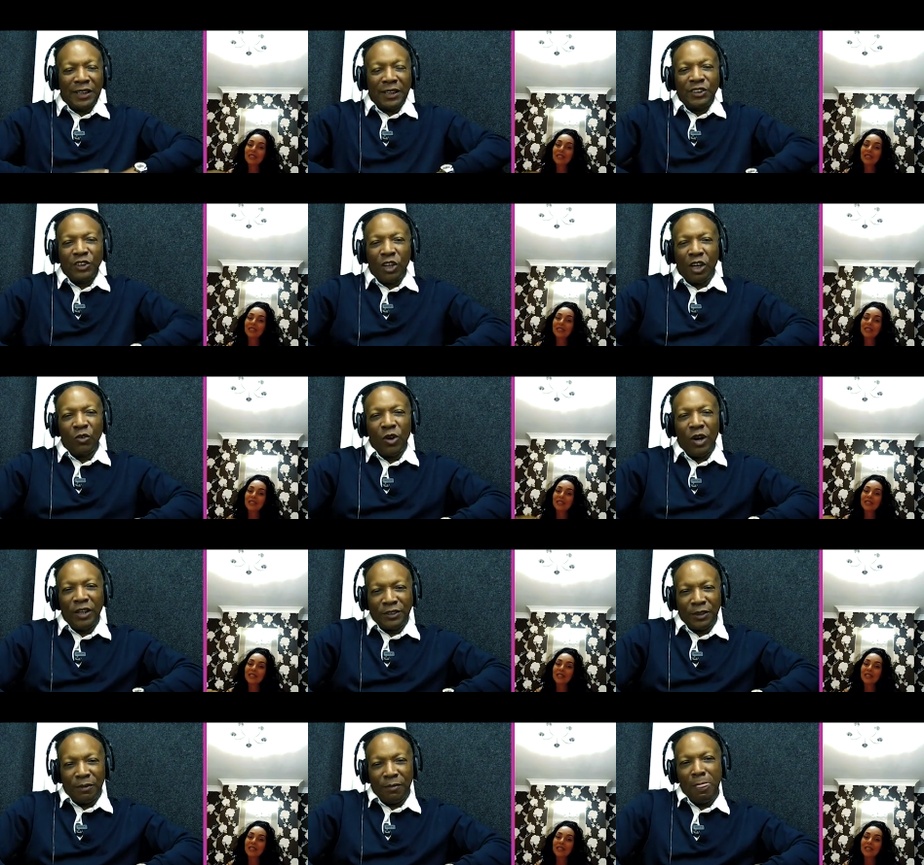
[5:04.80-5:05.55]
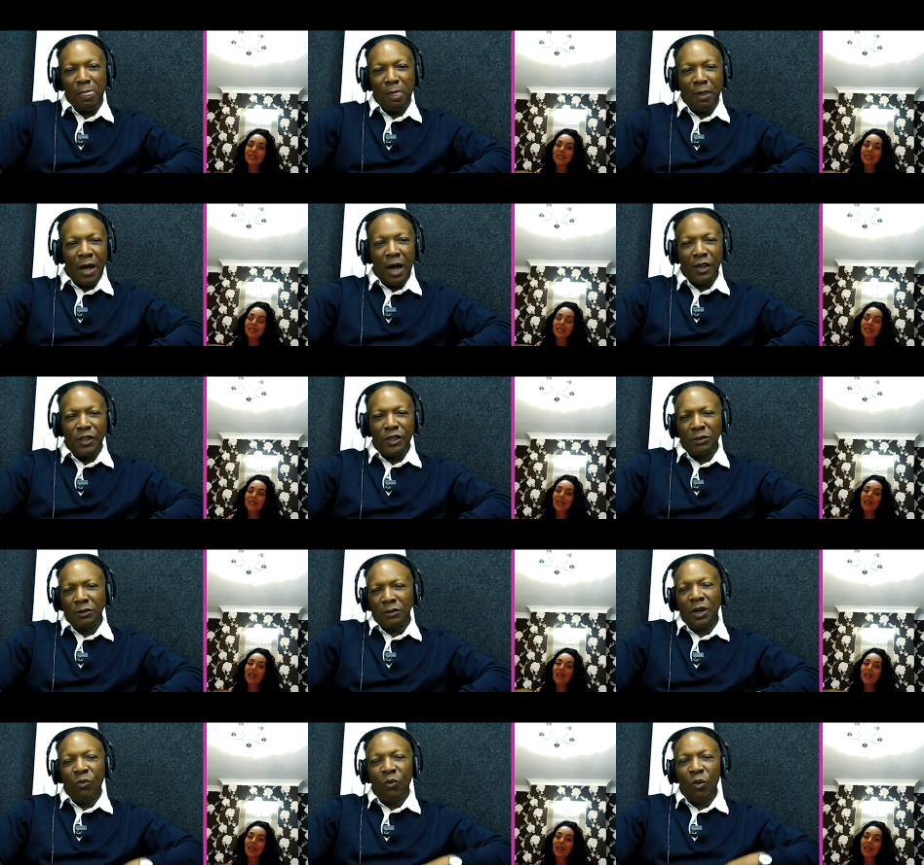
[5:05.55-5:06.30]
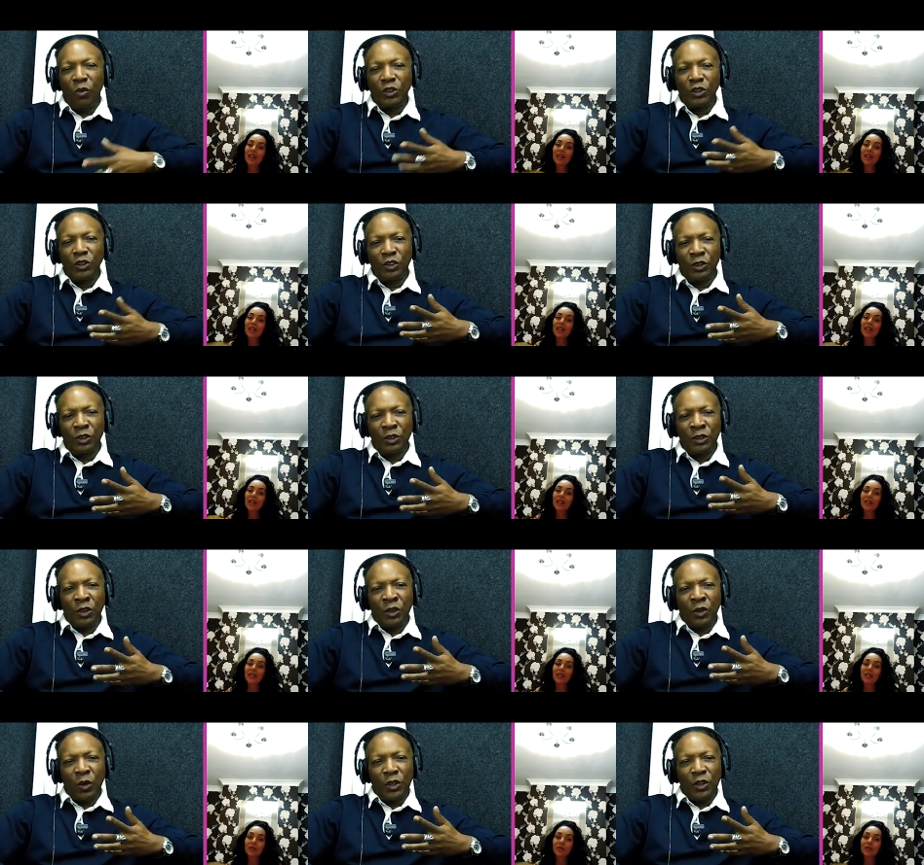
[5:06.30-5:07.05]
a singer songwriter? How do you? What was
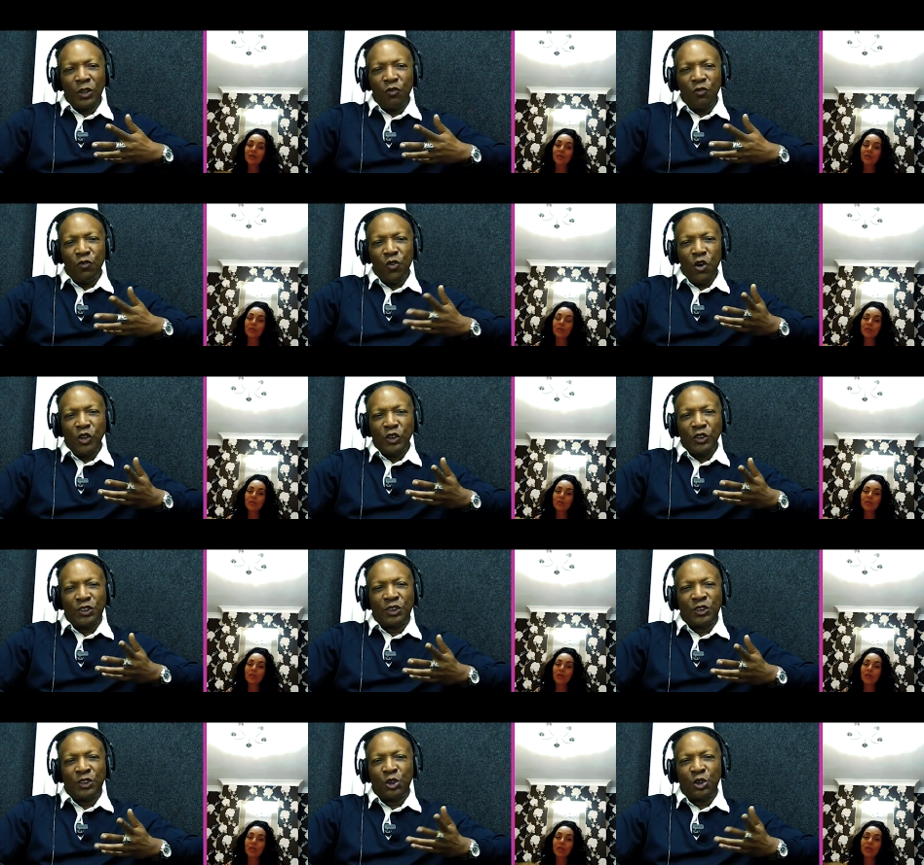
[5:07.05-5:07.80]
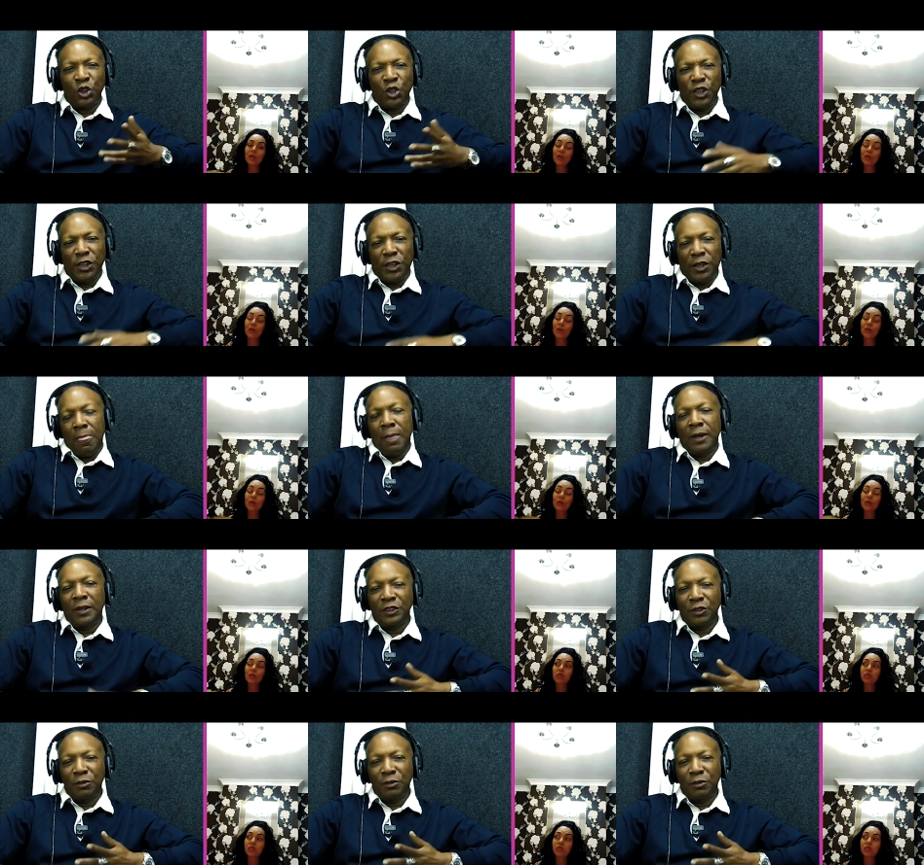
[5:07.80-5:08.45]
your what your first journey